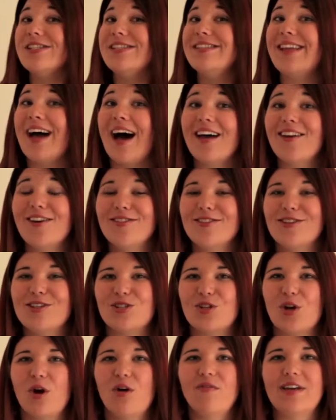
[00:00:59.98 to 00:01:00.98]
is not on the
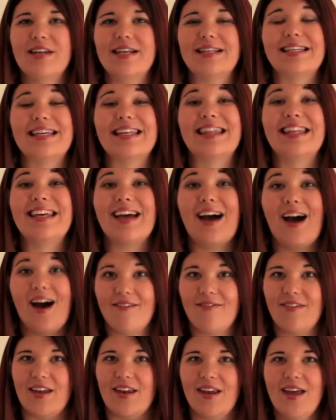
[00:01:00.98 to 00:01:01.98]
stove, it is in the
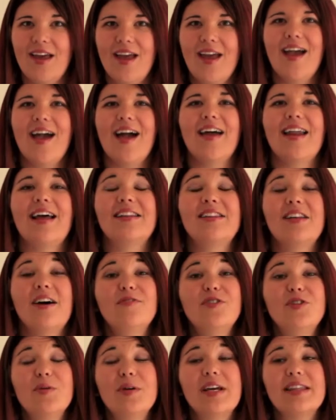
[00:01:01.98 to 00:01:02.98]
oven. And I
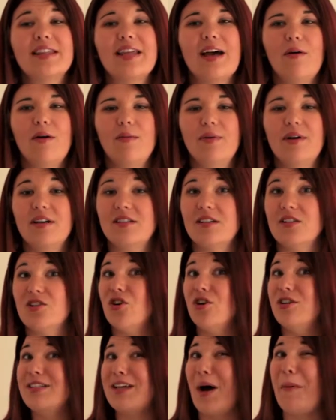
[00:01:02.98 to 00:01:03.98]
love doing it that way because it
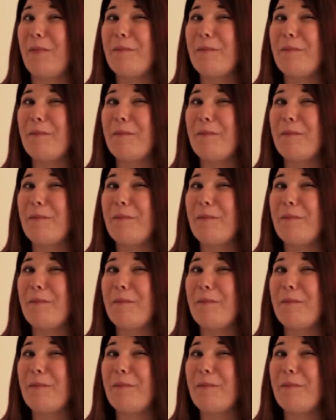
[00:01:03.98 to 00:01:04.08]
turns out